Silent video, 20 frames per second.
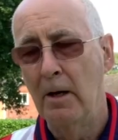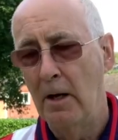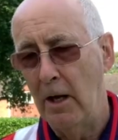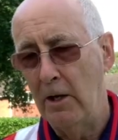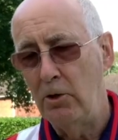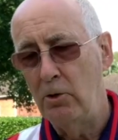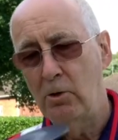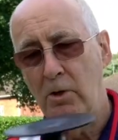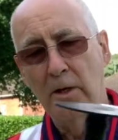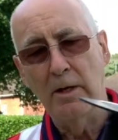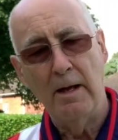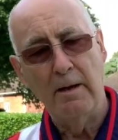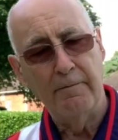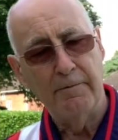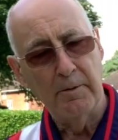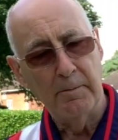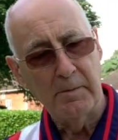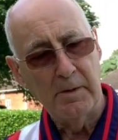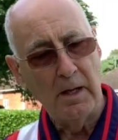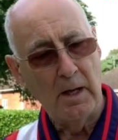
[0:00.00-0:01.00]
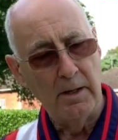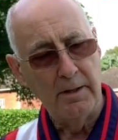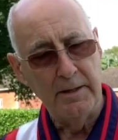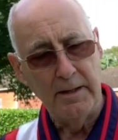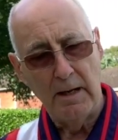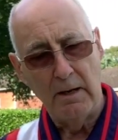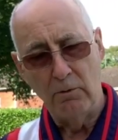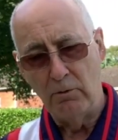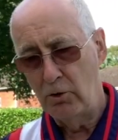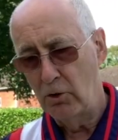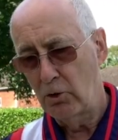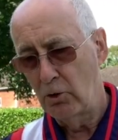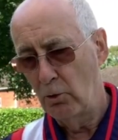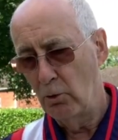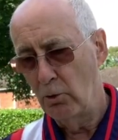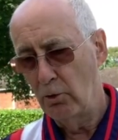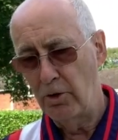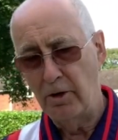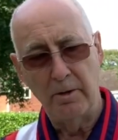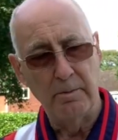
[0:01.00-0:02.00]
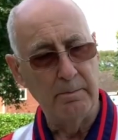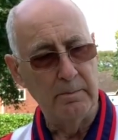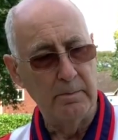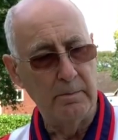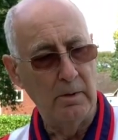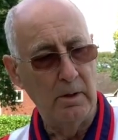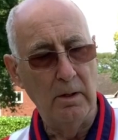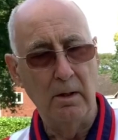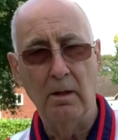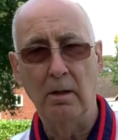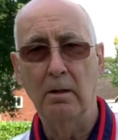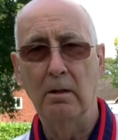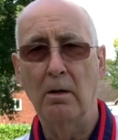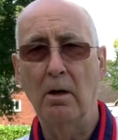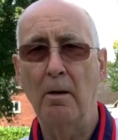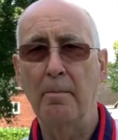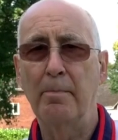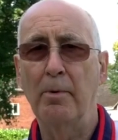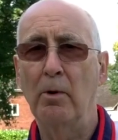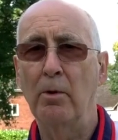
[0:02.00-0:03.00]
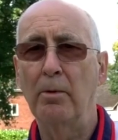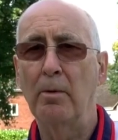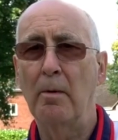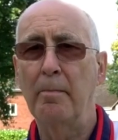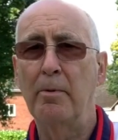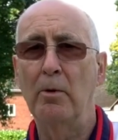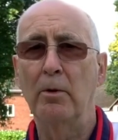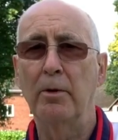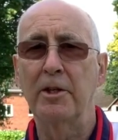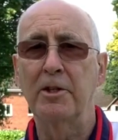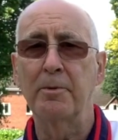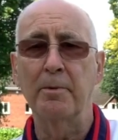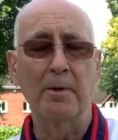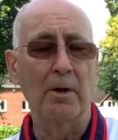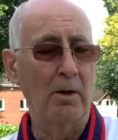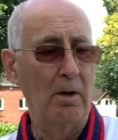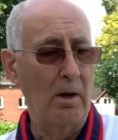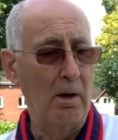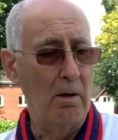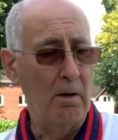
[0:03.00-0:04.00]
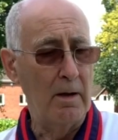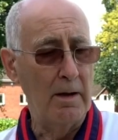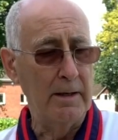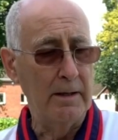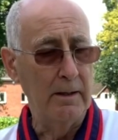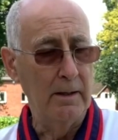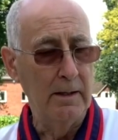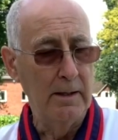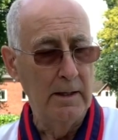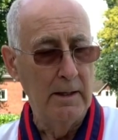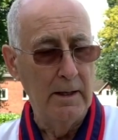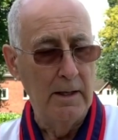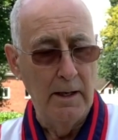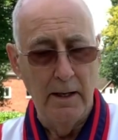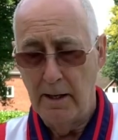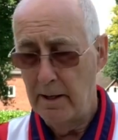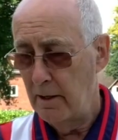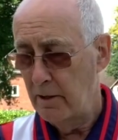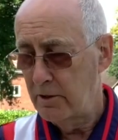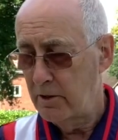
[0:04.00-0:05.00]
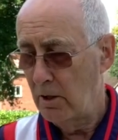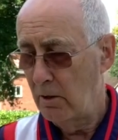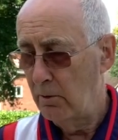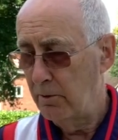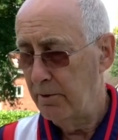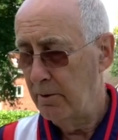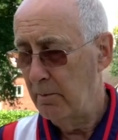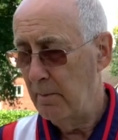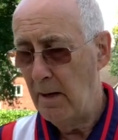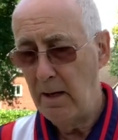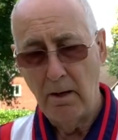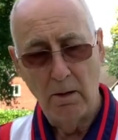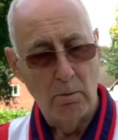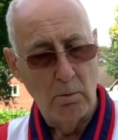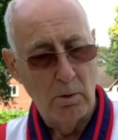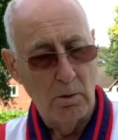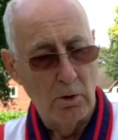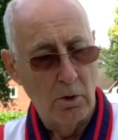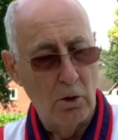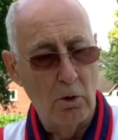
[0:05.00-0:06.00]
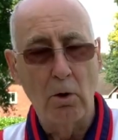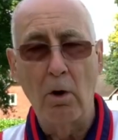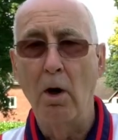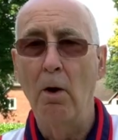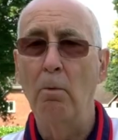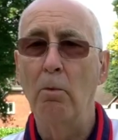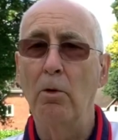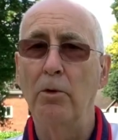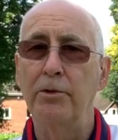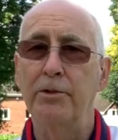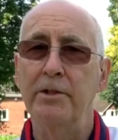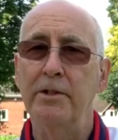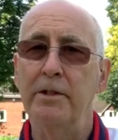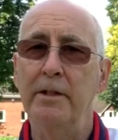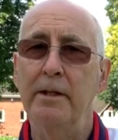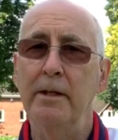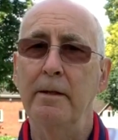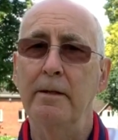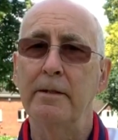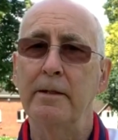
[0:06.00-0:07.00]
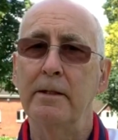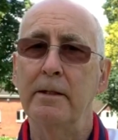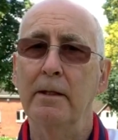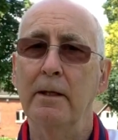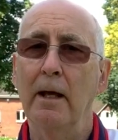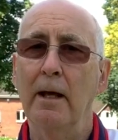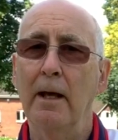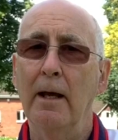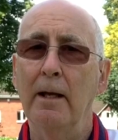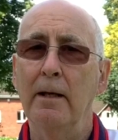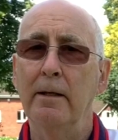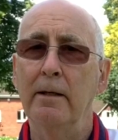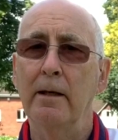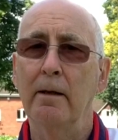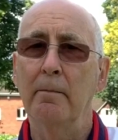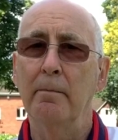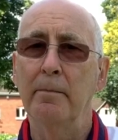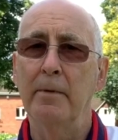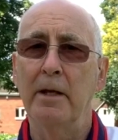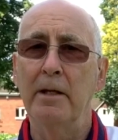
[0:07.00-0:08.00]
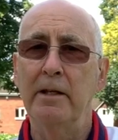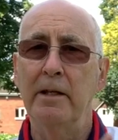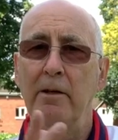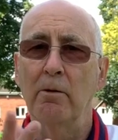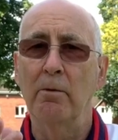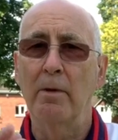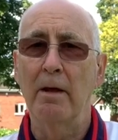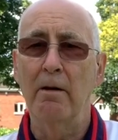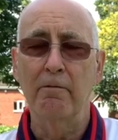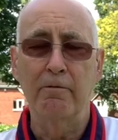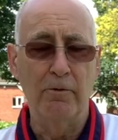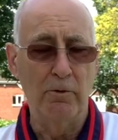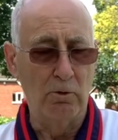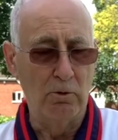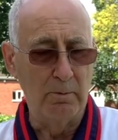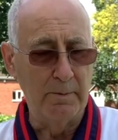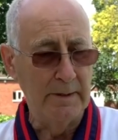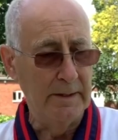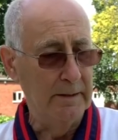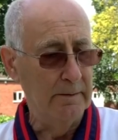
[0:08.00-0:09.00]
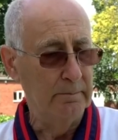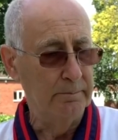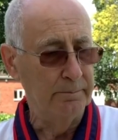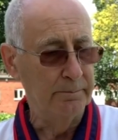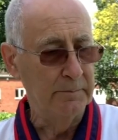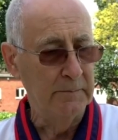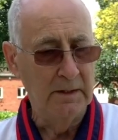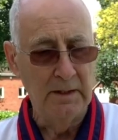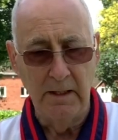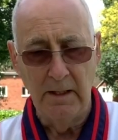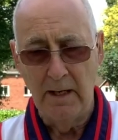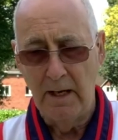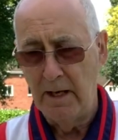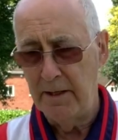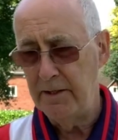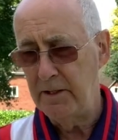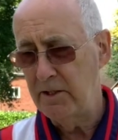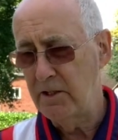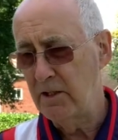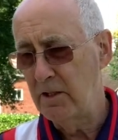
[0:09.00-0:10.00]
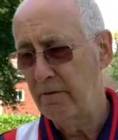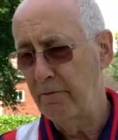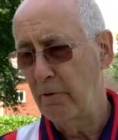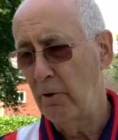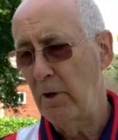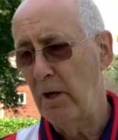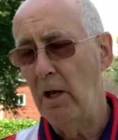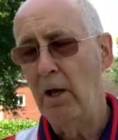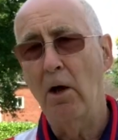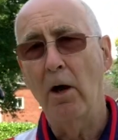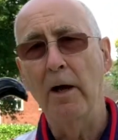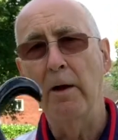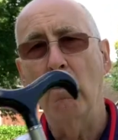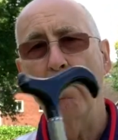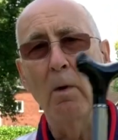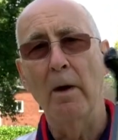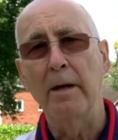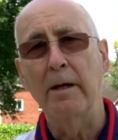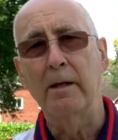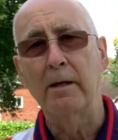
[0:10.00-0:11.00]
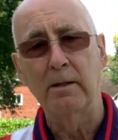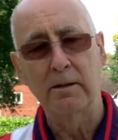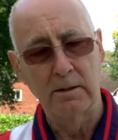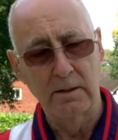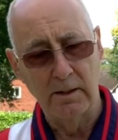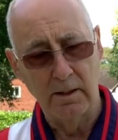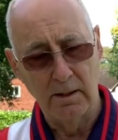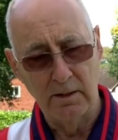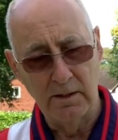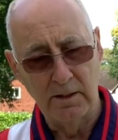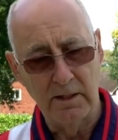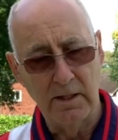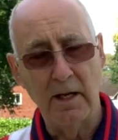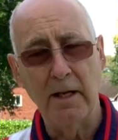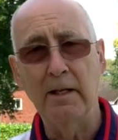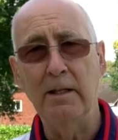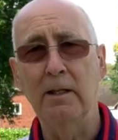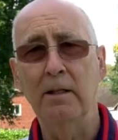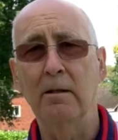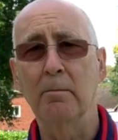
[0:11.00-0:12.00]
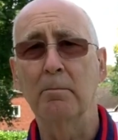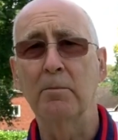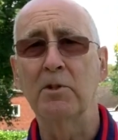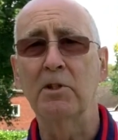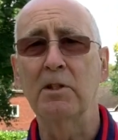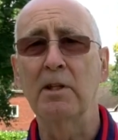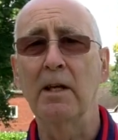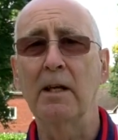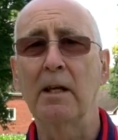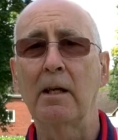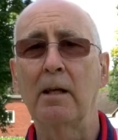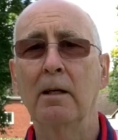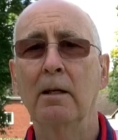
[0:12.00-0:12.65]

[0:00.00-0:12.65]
And you can have them cut down. You can order them. I bought this one online, and I told them how long I wanted it, and they did all that for me. And this is a very lightweight titanium stick,